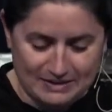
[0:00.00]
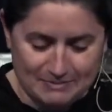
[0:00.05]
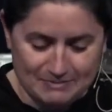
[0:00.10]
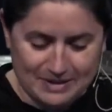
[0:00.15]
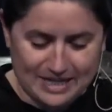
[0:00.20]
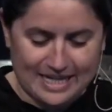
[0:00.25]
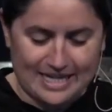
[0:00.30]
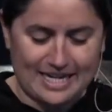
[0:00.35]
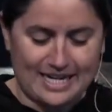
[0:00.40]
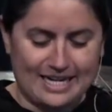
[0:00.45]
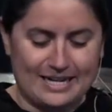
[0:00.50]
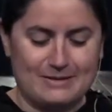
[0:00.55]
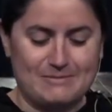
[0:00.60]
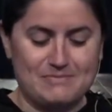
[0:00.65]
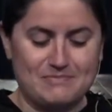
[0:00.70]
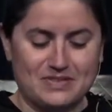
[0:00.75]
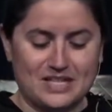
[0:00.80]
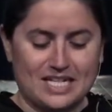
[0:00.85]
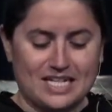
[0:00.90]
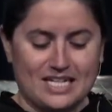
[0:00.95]
But um,
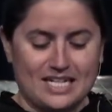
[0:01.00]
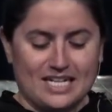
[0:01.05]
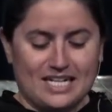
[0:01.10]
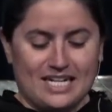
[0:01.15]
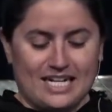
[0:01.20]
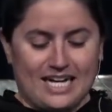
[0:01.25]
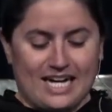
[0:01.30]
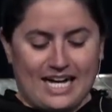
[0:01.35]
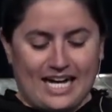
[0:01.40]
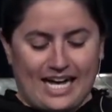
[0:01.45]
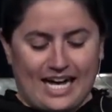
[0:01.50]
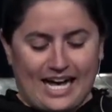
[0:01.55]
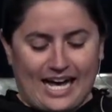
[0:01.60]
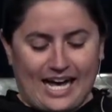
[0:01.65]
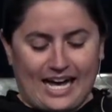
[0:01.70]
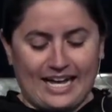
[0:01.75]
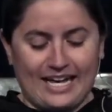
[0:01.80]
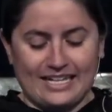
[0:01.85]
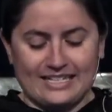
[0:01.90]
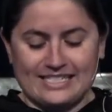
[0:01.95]

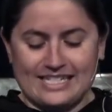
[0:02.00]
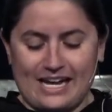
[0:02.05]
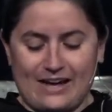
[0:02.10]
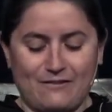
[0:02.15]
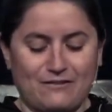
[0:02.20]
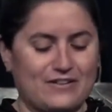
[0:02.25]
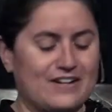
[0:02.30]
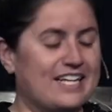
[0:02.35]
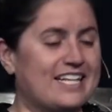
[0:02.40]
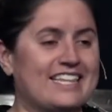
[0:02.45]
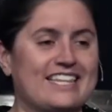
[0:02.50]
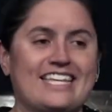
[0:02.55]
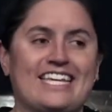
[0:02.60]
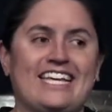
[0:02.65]
I definitely